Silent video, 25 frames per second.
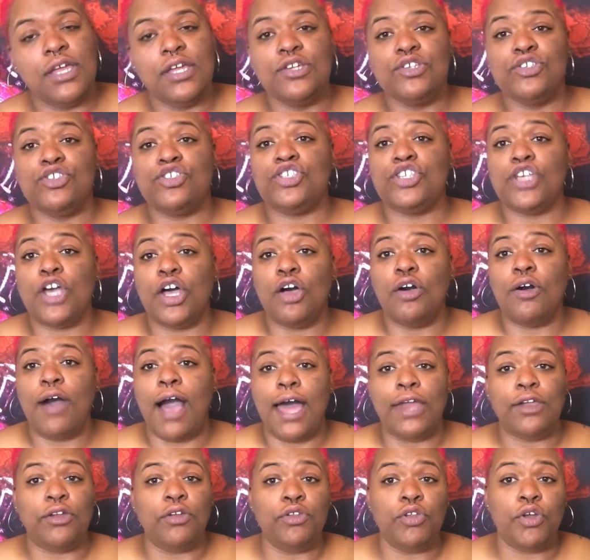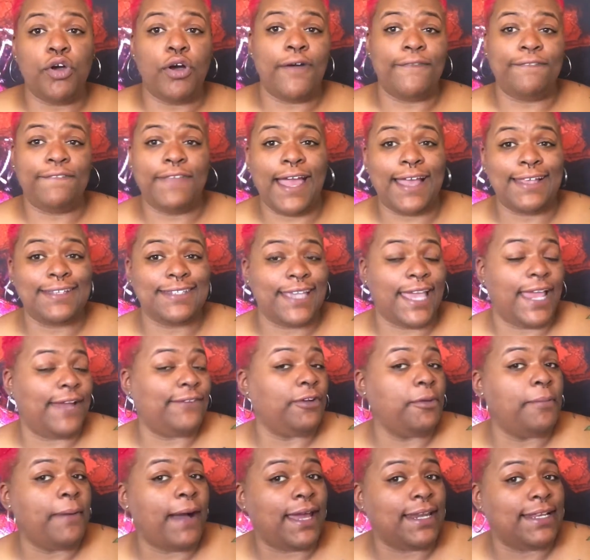So I don't know if that's
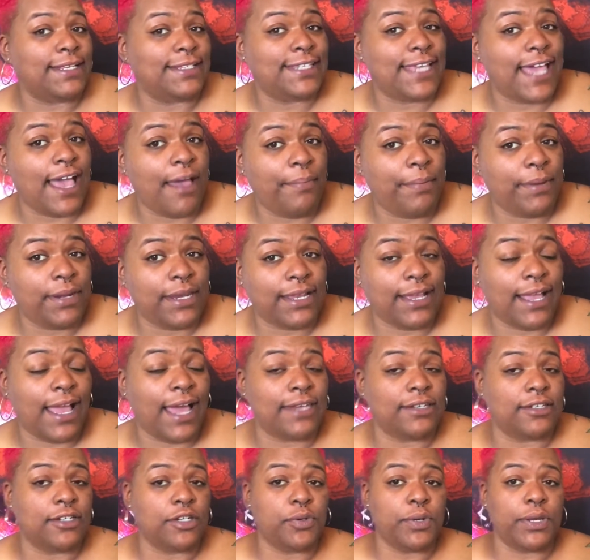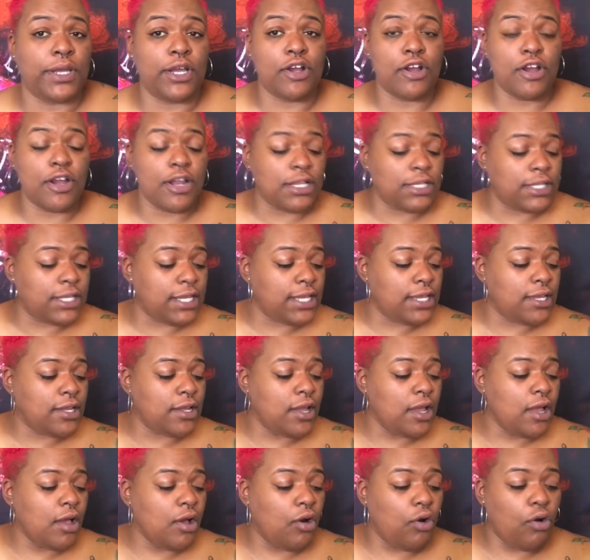everybody tapping and gotten to quit early
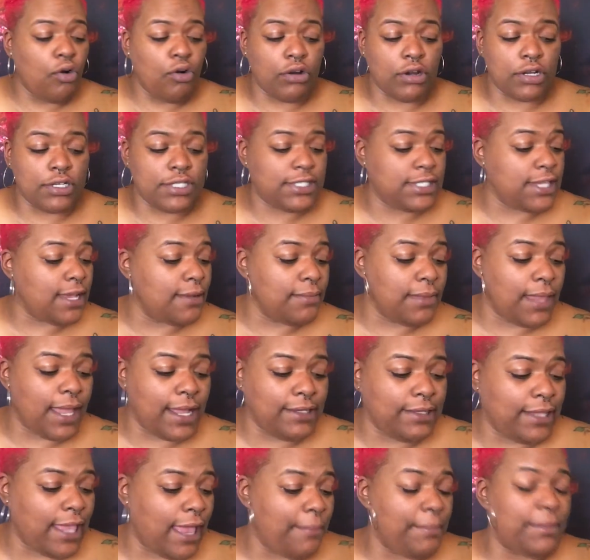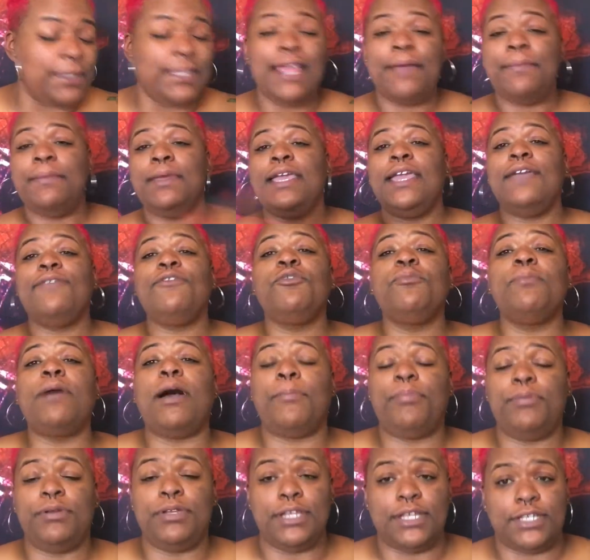or something like that. But let me give you my
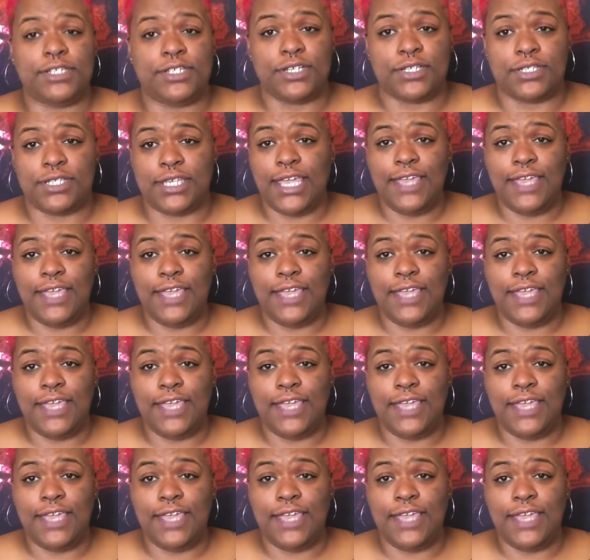predictions.